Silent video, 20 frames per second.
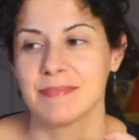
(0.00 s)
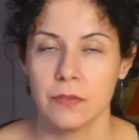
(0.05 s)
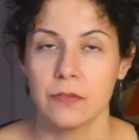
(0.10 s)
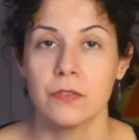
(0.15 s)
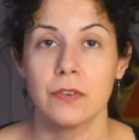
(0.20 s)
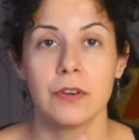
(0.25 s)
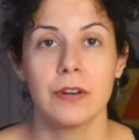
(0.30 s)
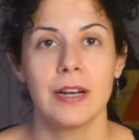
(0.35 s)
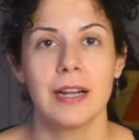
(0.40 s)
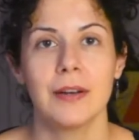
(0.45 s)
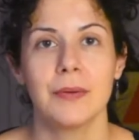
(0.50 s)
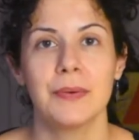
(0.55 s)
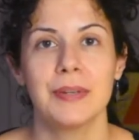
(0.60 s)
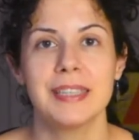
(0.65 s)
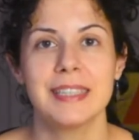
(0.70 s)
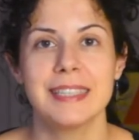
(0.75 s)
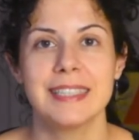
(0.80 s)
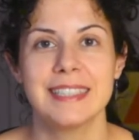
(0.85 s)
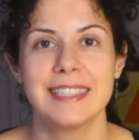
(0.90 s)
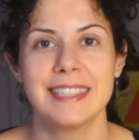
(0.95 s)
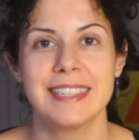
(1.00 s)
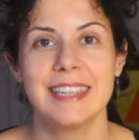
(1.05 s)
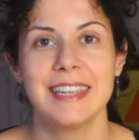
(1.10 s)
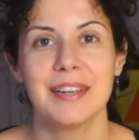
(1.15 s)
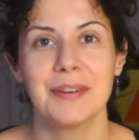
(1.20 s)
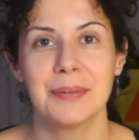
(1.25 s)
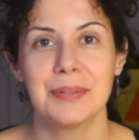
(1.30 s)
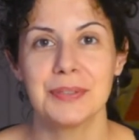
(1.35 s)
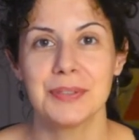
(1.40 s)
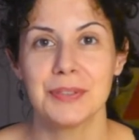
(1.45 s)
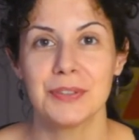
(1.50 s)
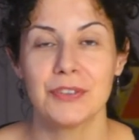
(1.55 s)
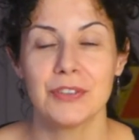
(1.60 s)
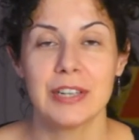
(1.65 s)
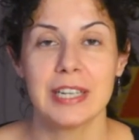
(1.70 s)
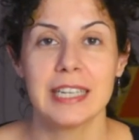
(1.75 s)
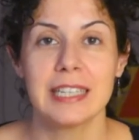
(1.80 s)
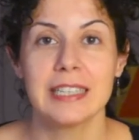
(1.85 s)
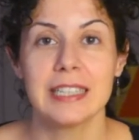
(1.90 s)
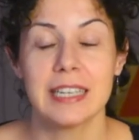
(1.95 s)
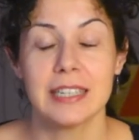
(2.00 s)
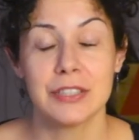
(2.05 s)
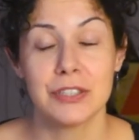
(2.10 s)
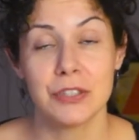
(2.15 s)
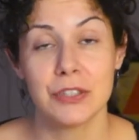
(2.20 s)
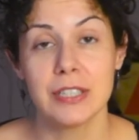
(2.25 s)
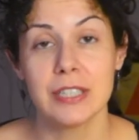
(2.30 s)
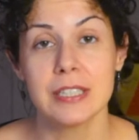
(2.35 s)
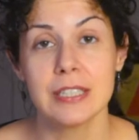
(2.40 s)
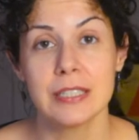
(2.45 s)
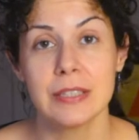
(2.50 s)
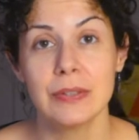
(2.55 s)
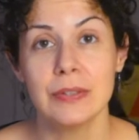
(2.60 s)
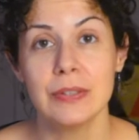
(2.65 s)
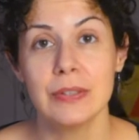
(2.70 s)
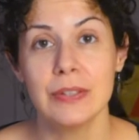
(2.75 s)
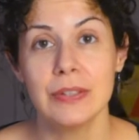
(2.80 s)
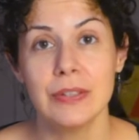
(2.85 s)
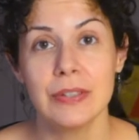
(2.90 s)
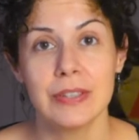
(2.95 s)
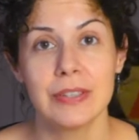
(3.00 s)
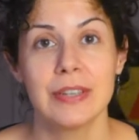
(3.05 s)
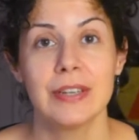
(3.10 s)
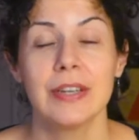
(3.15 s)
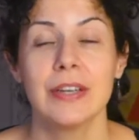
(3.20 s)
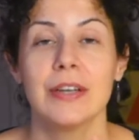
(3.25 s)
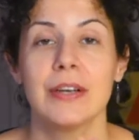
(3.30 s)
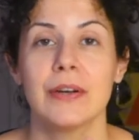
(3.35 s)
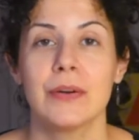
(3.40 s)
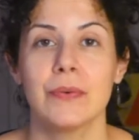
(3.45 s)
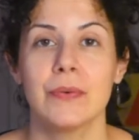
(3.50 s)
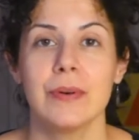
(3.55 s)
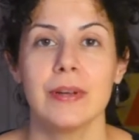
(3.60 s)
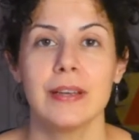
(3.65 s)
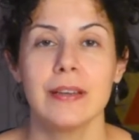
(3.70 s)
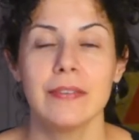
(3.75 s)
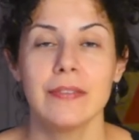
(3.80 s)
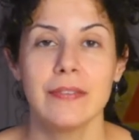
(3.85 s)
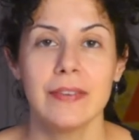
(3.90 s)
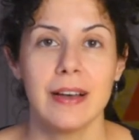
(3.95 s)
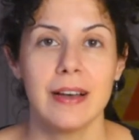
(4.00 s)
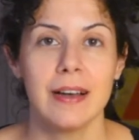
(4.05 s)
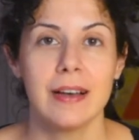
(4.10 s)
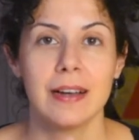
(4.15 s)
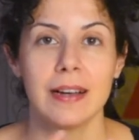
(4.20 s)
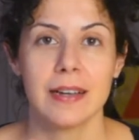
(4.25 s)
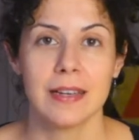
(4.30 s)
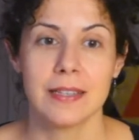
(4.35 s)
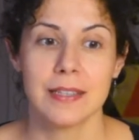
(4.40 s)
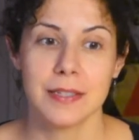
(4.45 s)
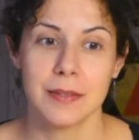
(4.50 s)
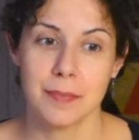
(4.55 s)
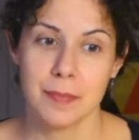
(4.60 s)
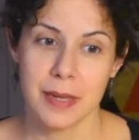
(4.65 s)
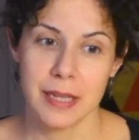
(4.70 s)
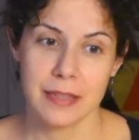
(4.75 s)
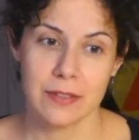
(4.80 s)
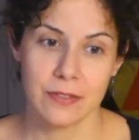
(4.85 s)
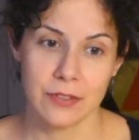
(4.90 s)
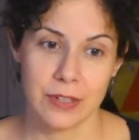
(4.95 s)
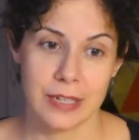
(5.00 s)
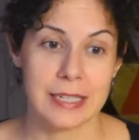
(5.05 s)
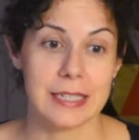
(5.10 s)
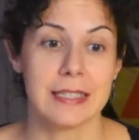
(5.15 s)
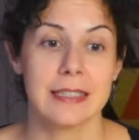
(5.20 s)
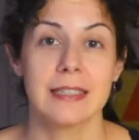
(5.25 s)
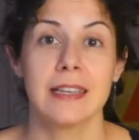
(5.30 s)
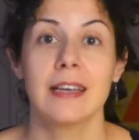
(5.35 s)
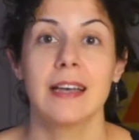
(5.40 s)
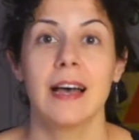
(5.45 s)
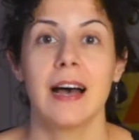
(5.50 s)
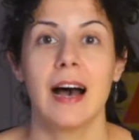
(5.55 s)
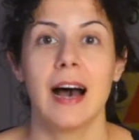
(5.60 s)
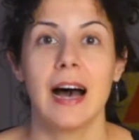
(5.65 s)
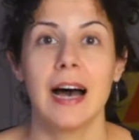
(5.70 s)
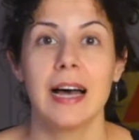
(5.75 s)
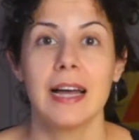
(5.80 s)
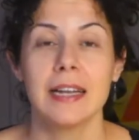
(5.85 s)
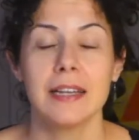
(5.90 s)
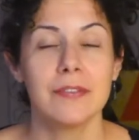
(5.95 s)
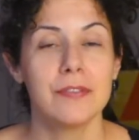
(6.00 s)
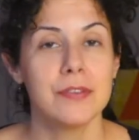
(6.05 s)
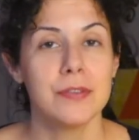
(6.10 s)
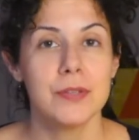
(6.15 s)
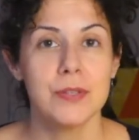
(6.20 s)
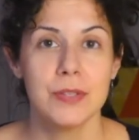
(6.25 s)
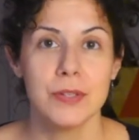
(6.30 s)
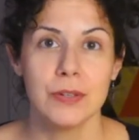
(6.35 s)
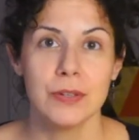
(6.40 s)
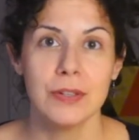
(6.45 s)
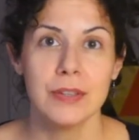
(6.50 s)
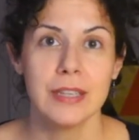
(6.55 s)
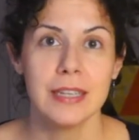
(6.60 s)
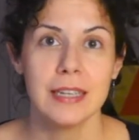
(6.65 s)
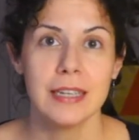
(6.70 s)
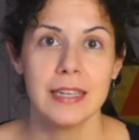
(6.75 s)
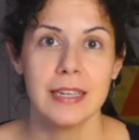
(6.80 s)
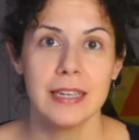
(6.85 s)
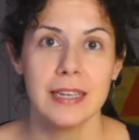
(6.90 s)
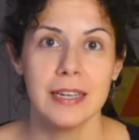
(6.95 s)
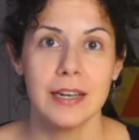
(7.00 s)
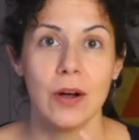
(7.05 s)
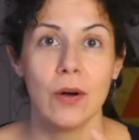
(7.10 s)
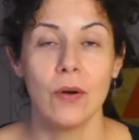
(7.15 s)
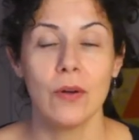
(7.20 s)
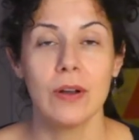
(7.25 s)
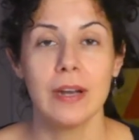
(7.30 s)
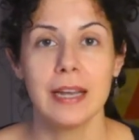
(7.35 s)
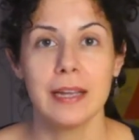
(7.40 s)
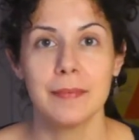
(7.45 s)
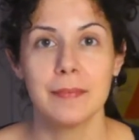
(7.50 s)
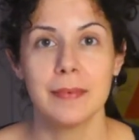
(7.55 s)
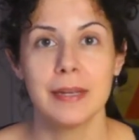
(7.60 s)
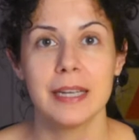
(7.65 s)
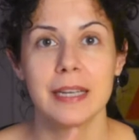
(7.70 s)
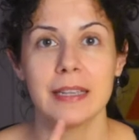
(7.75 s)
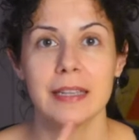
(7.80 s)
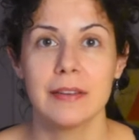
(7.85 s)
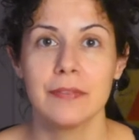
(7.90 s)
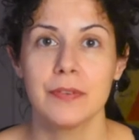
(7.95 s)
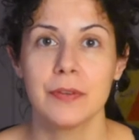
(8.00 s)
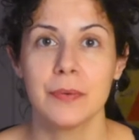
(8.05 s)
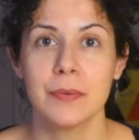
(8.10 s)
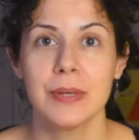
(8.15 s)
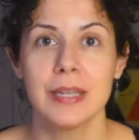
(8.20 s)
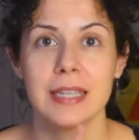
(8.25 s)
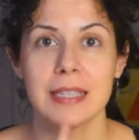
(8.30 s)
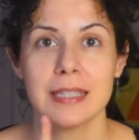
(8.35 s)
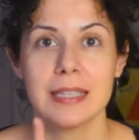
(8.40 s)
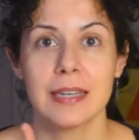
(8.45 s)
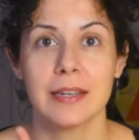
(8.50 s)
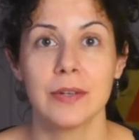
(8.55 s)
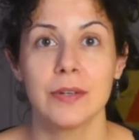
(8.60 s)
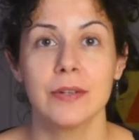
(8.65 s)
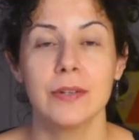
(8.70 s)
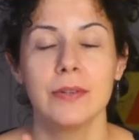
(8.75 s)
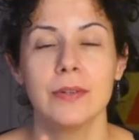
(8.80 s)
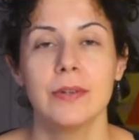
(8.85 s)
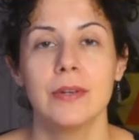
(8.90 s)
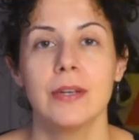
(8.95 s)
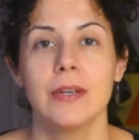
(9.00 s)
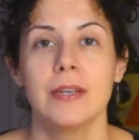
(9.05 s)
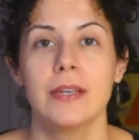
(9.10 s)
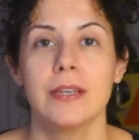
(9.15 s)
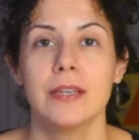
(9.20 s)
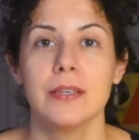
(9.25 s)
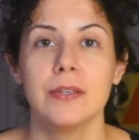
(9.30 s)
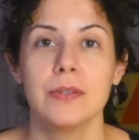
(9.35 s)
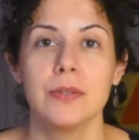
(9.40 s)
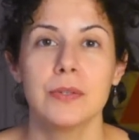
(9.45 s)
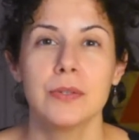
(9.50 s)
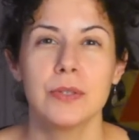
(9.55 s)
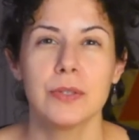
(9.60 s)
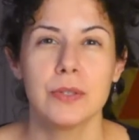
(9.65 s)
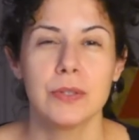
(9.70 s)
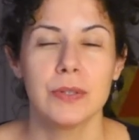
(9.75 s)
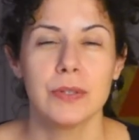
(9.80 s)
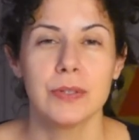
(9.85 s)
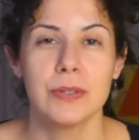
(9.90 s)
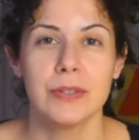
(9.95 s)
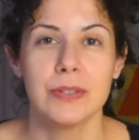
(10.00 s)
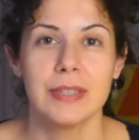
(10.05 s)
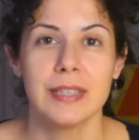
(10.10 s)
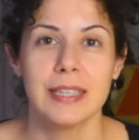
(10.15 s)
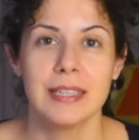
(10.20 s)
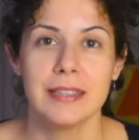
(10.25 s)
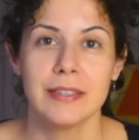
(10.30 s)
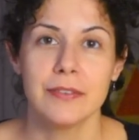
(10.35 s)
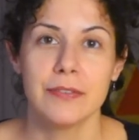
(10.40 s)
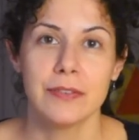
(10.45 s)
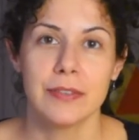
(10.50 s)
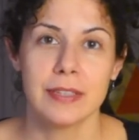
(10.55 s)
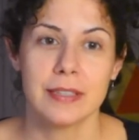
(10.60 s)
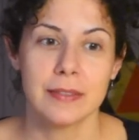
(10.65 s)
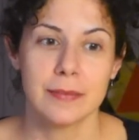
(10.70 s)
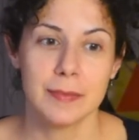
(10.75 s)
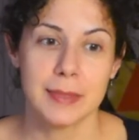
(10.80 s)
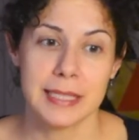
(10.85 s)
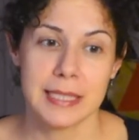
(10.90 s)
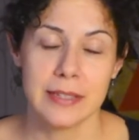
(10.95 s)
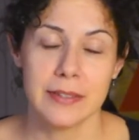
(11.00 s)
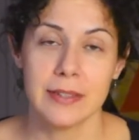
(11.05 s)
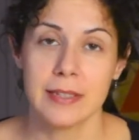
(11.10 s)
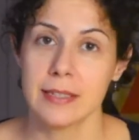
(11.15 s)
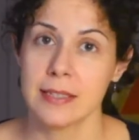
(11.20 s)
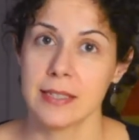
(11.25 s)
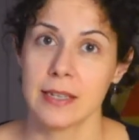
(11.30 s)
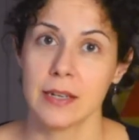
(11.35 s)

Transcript: For Halloween this year, I want to create a Sugar Skull look with a custom-made dress. And if you saw the haul I made a few weeks ago, you saw the different materials